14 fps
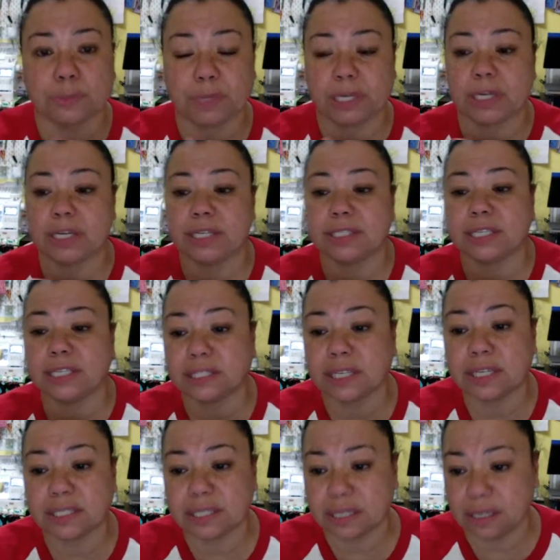because it
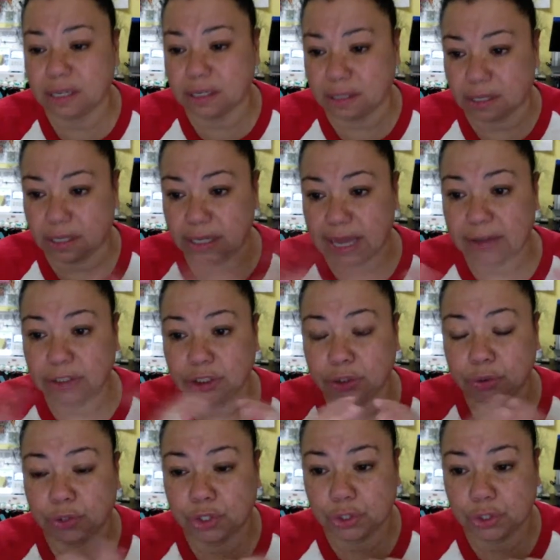does allow you